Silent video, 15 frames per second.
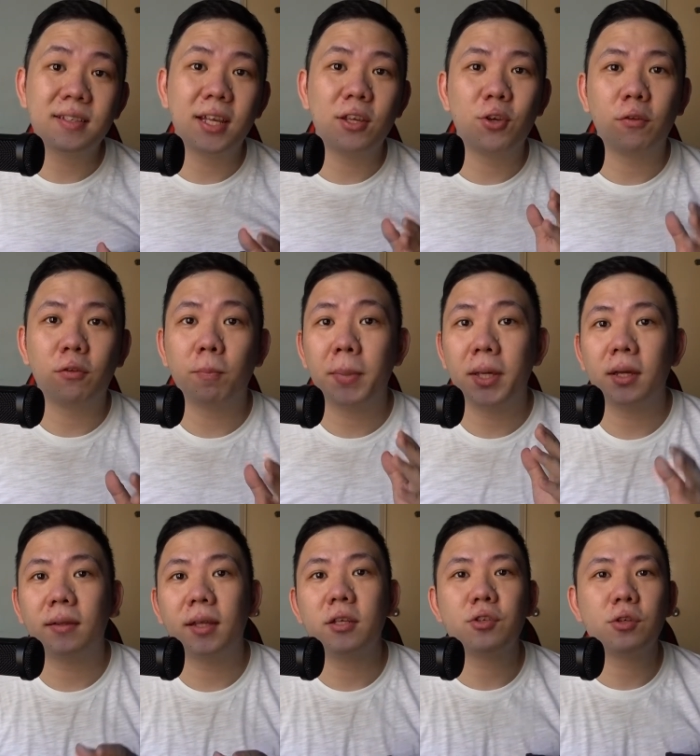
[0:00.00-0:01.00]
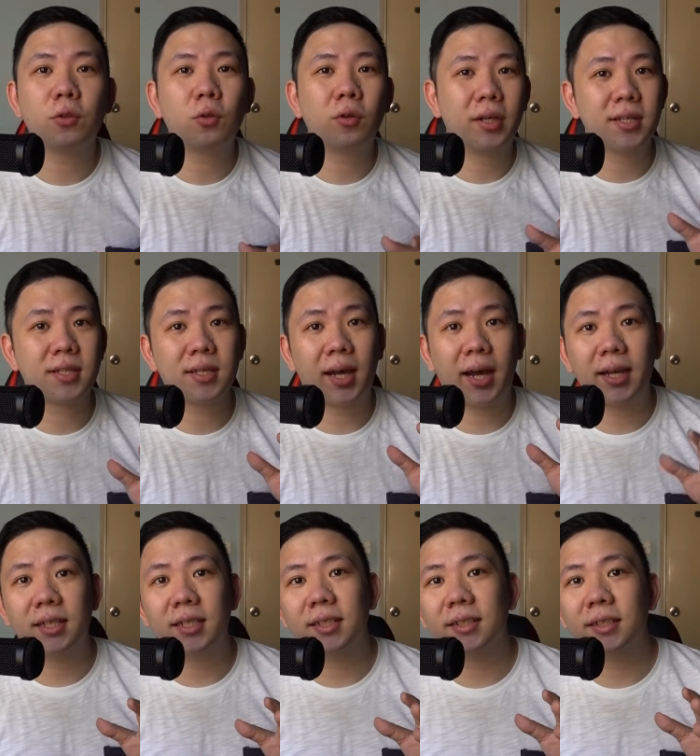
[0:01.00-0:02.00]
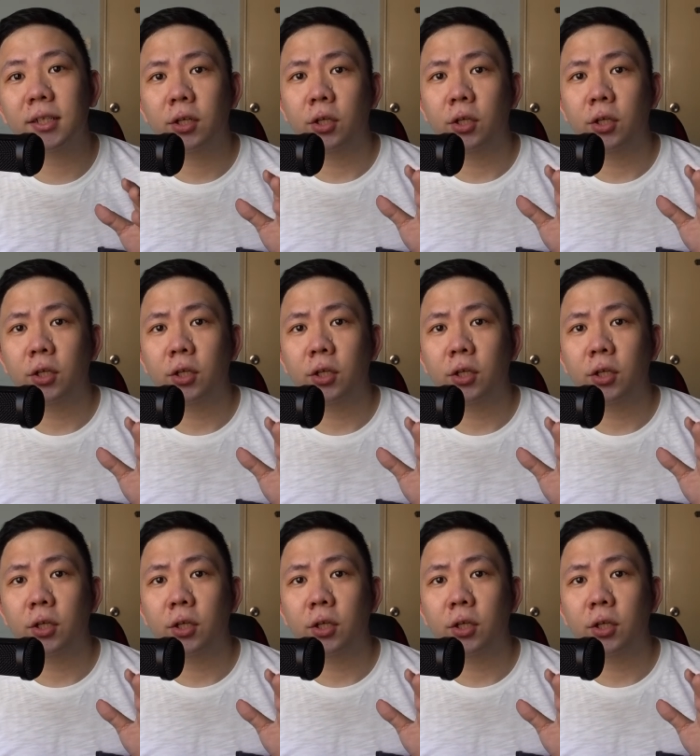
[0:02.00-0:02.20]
that you have to pay attention to is either